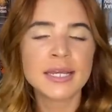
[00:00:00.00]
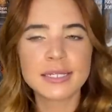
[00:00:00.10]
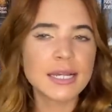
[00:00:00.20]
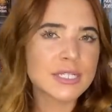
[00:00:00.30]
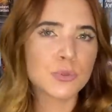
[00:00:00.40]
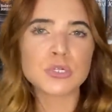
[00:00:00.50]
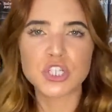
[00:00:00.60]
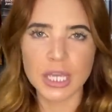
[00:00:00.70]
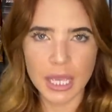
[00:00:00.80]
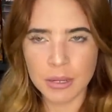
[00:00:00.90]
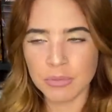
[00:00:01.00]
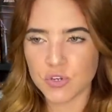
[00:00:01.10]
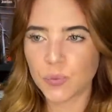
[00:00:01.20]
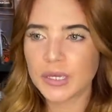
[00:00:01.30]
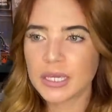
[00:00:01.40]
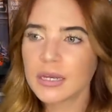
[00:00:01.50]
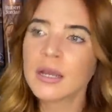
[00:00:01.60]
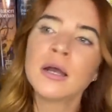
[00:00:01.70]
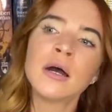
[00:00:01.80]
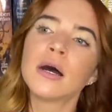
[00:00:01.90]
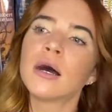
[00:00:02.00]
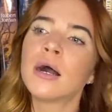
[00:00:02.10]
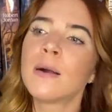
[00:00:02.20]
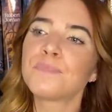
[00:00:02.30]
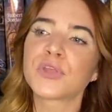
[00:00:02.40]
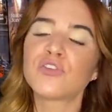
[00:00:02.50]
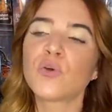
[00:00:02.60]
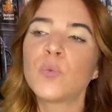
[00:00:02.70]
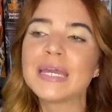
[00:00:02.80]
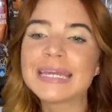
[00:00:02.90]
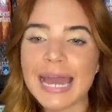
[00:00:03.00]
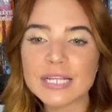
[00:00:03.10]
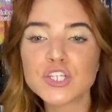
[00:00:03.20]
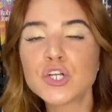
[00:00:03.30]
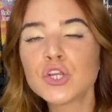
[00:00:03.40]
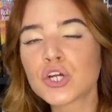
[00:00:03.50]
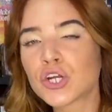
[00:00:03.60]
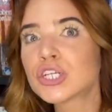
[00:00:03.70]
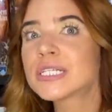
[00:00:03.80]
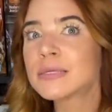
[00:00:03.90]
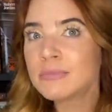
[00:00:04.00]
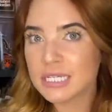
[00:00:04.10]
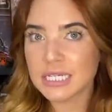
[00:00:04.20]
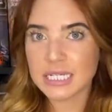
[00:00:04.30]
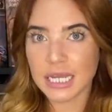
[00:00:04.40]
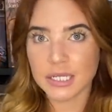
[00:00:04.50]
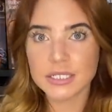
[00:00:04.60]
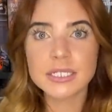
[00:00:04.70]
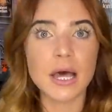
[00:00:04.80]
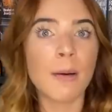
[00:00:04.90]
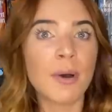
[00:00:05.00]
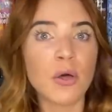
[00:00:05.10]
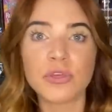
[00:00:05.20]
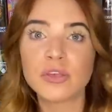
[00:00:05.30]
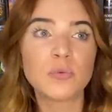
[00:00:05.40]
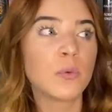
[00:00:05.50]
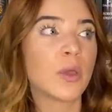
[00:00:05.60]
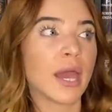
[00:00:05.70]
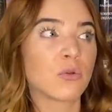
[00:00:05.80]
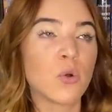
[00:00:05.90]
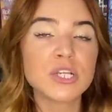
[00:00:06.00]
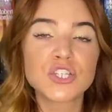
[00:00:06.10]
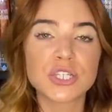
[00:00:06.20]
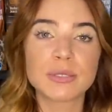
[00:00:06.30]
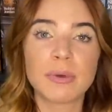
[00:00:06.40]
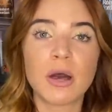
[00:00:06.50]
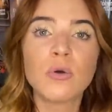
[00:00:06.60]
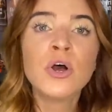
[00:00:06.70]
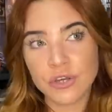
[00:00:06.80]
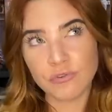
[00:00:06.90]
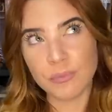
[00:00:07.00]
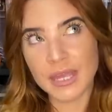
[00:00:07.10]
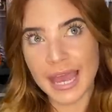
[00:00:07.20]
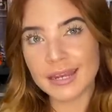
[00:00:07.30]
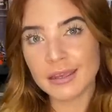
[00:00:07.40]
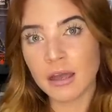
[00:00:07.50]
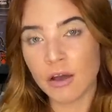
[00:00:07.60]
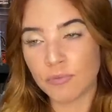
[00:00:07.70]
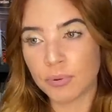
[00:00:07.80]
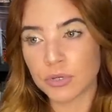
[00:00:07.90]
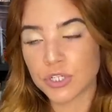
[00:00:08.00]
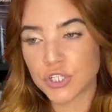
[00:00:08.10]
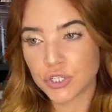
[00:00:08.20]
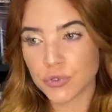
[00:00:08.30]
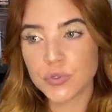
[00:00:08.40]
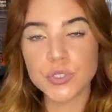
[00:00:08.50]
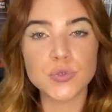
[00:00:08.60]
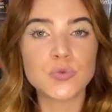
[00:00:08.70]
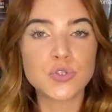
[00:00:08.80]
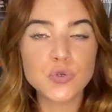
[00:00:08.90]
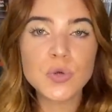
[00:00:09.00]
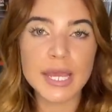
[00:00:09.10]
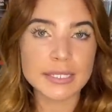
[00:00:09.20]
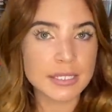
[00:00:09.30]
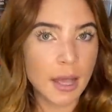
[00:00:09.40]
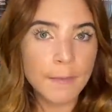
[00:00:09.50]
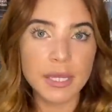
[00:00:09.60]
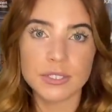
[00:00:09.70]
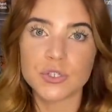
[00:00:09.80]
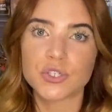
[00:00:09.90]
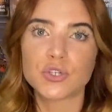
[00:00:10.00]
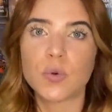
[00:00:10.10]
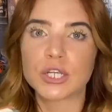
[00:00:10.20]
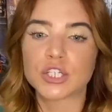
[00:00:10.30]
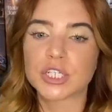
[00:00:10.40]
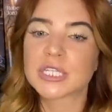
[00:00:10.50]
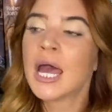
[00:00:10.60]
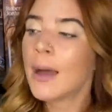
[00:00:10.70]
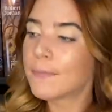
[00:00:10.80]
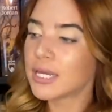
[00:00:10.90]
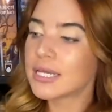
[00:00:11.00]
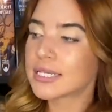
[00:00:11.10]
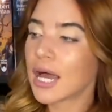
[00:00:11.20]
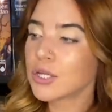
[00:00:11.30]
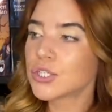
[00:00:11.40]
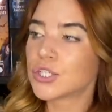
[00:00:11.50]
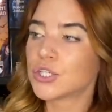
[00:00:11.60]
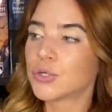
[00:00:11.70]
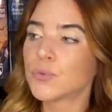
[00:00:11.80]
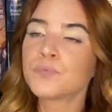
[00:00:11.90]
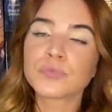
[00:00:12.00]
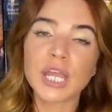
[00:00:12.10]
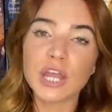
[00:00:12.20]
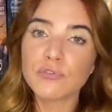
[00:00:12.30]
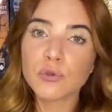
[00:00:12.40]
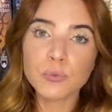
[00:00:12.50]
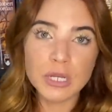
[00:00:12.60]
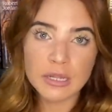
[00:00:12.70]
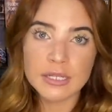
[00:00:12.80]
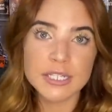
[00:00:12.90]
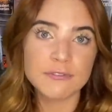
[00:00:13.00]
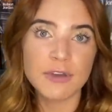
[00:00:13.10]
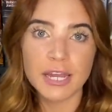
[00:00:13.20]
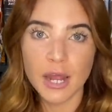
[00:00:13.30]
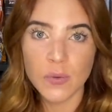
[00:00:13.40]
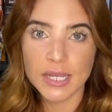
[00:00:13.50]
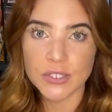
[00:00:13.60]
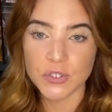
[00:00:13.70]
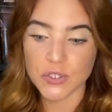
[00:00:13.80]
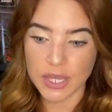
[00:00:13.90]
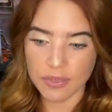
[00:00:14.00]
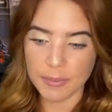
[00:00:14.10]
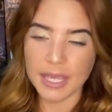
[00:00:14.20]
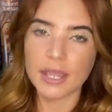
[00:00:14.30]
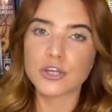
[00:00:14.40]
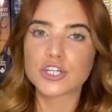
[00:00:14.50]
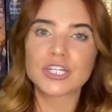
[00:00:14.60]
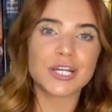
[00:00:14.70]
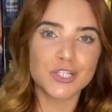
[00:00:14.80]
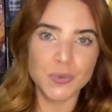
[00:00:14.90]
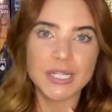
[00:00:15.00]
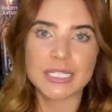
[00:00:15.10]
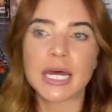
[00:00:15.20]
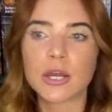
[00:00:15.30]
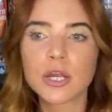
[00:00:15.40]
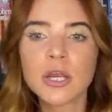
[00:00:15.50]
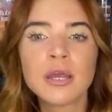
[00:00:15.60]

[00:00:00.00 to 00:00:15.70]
not so much like in between. Um, so we get to learn some details about things we had questions about from the ending of book two. So you do get some answers to questions, but he tells you if you're reading this to find out answers, like the main character tells you in his letter,